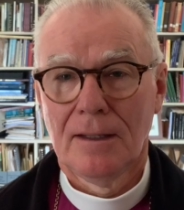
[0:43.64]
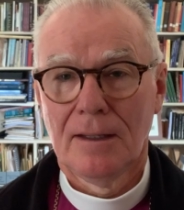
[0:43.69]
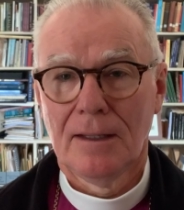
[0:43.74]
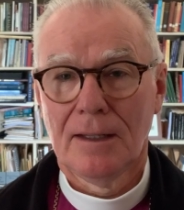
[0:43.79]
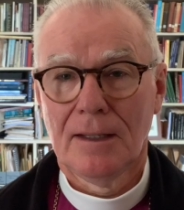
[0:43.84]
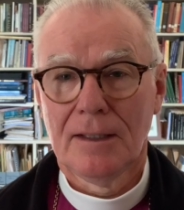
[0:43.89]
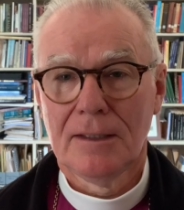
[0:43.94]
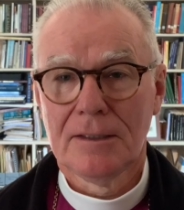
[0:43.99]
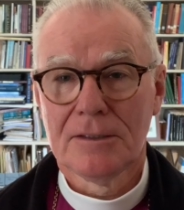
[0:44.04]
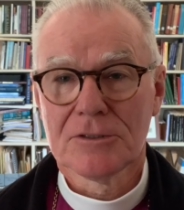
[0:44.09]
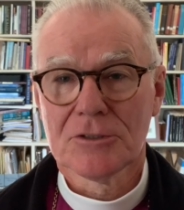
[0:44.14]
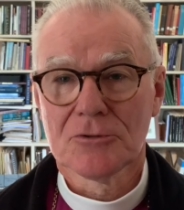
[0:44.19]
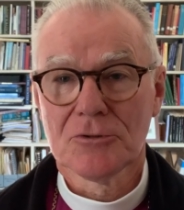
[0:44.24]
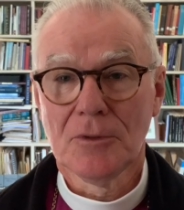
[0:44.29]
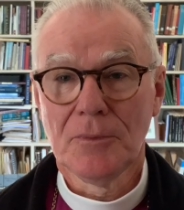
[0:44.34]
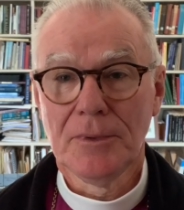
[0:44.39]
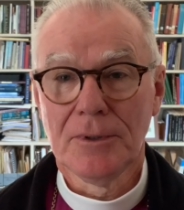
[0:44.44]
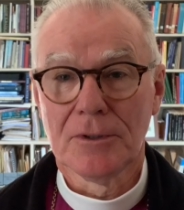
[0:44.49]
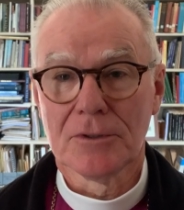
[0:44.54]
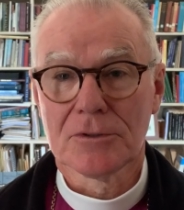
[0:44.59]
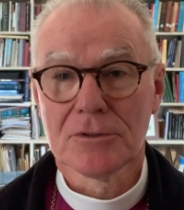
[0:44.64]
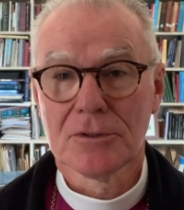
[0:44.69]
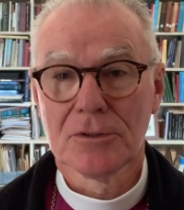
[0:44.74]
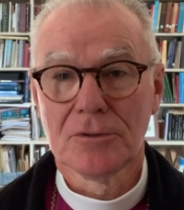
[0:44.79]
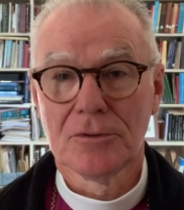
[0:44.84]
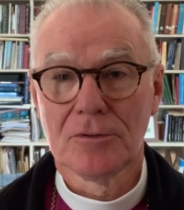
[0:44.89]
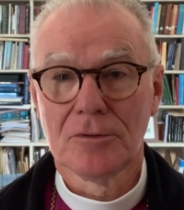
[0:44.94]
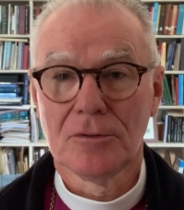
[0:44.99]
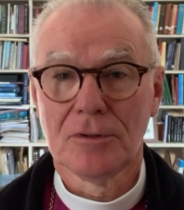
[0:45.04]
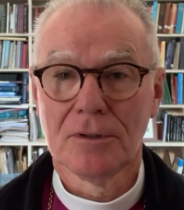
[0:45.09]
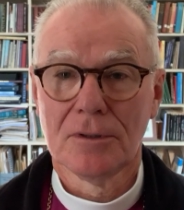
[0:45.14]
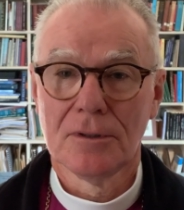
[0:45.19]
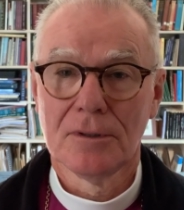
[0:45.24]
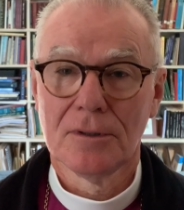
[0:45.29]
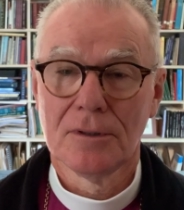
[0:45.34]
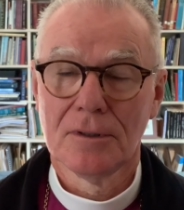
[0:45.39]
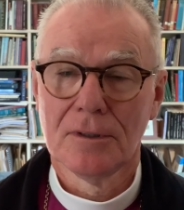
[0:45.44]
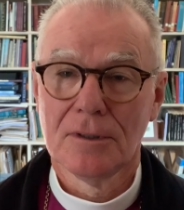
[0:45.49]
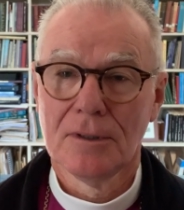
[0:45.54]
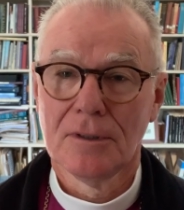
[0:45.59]
And it's a tribute to
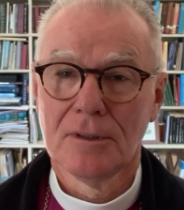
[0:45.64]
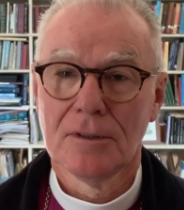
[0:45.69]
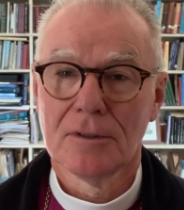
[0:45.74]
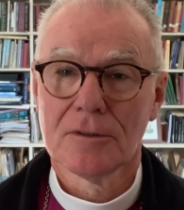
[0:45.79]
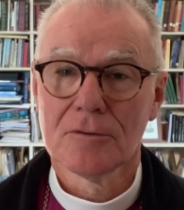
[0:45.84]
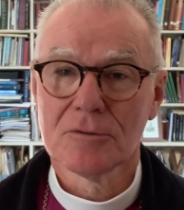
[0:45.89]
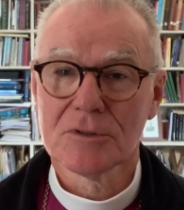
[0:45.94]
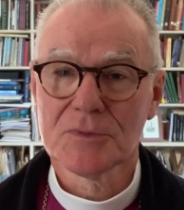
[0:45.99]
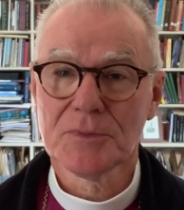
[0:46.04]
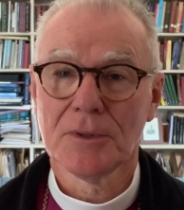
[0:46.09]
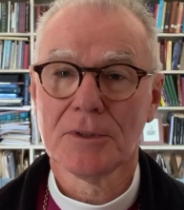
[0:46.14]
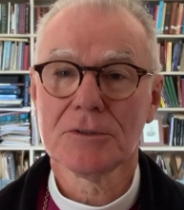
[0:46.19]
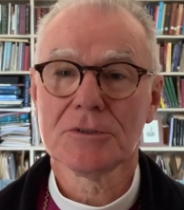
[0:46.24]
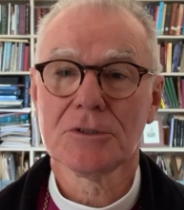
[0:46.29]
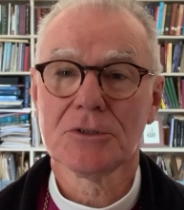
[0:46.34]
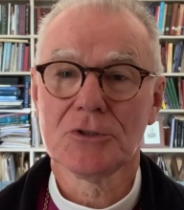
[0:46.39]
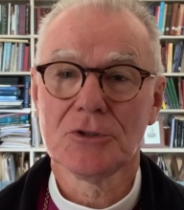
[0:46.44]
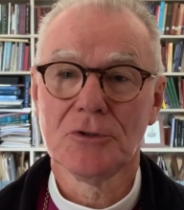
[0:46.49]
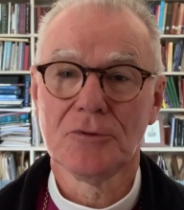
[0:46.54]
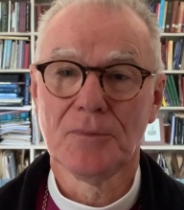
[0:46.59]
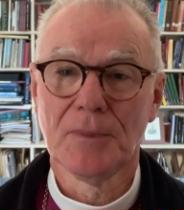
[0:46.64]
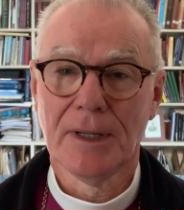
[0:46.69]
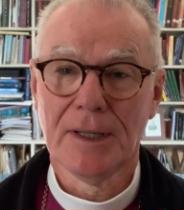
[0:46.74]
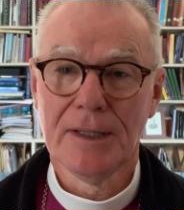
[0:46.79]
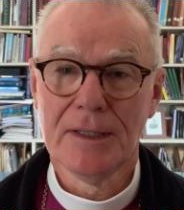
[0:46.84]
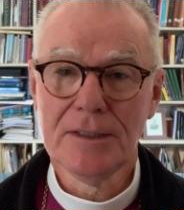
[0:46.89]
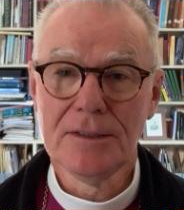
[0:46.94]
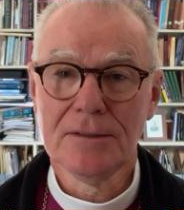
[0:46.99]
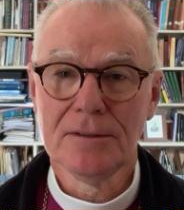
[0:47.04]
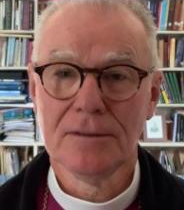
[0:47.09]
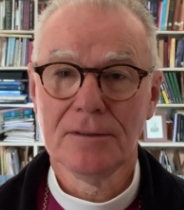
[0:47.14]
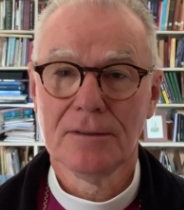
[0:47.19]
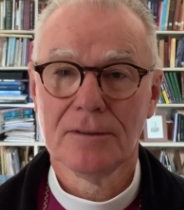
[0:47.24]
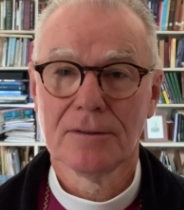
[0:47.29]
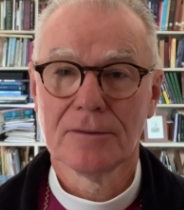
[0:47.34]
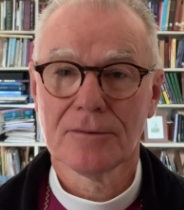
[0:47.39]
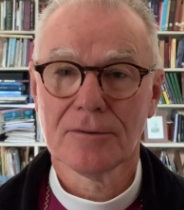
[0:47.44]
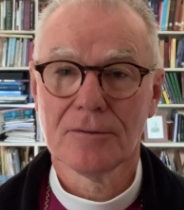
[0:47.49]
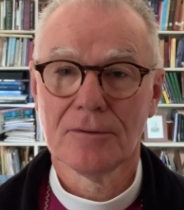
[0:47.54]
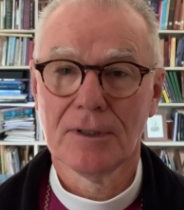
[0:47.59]
the response that you've made
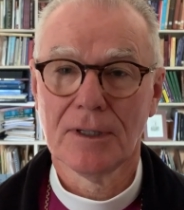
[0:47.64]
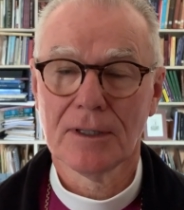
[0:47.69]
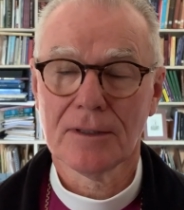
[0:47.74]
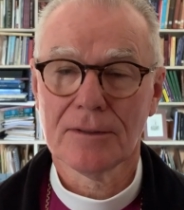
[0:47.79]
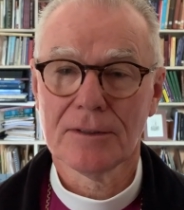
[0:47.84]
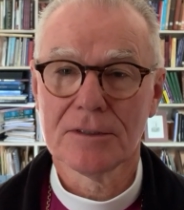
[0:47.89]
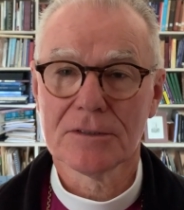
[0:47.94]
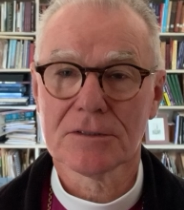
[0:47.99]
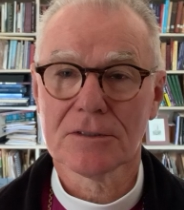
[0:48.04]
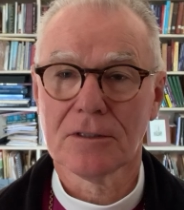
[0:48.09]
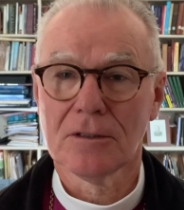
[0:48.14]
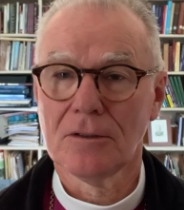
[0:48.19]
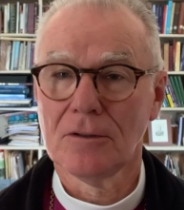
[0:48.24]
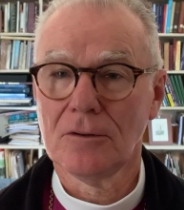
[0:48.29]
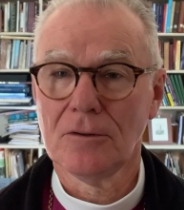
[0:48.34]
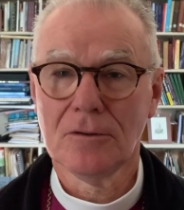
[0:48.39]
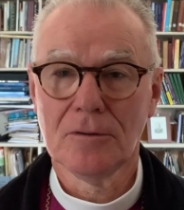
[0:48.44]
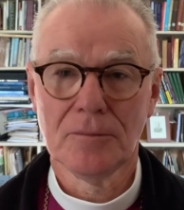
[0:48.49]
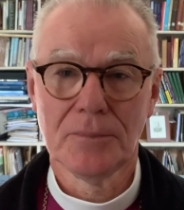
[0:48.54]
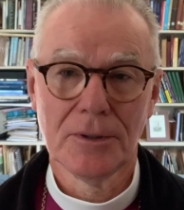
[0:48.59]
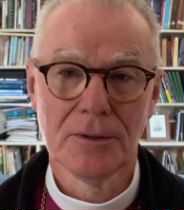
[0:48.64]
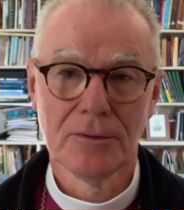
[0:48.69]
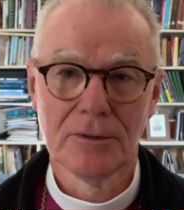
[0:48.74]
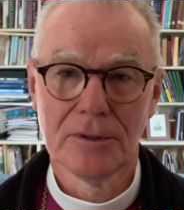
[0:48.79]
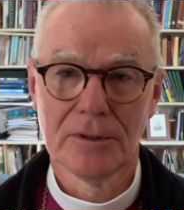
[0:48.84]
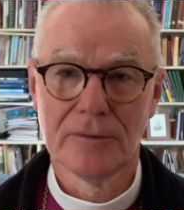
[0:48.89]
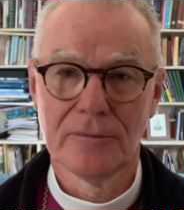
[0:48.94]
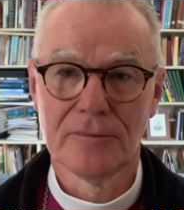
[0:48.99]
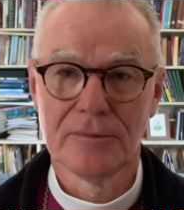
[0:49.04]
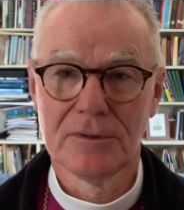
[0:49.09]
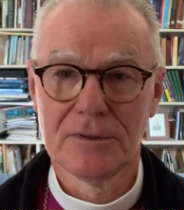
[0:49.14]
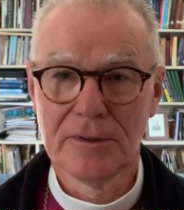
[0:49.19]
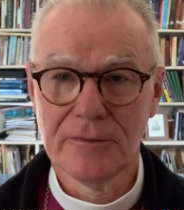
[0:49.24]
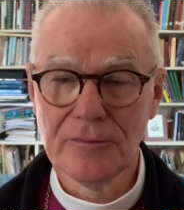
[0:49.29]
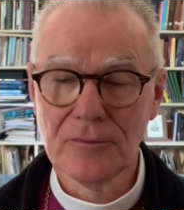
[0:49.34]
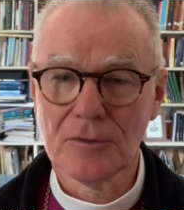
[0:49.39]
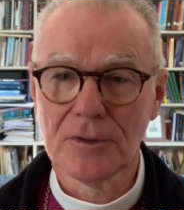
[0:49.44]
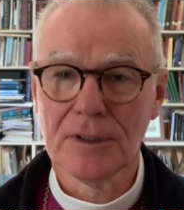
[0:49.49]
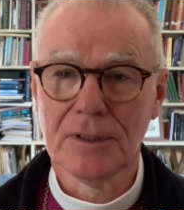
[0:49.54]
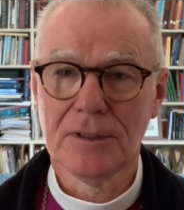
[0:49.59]
throughout this long period of
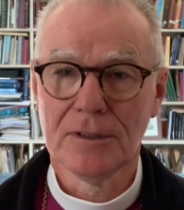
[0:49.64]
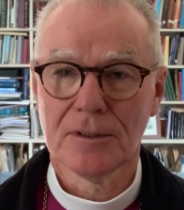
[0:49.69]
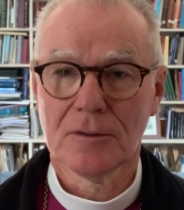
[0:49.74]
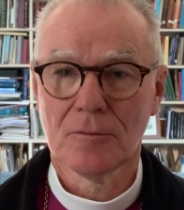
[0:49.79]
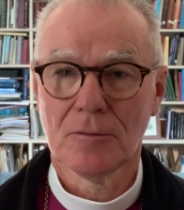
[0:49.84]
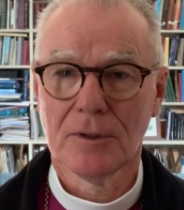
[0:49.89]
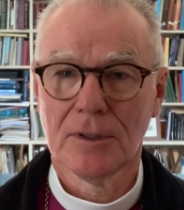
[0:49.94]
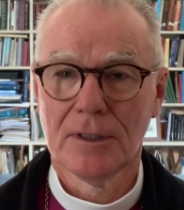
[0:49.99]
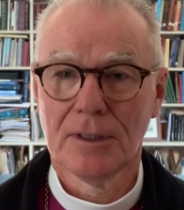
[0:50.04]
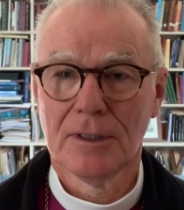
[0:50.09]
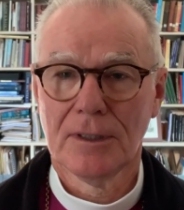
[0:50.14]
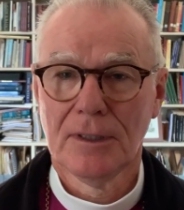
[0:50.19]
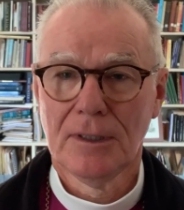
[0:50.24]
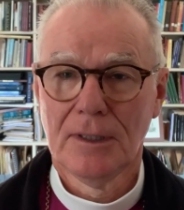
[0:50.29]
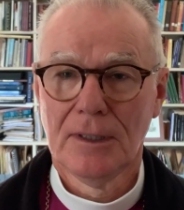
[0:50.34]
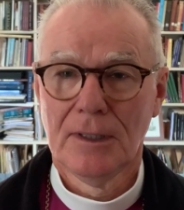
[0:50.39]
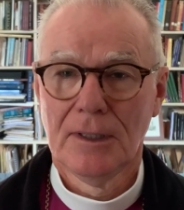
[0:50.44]
difficulty that we're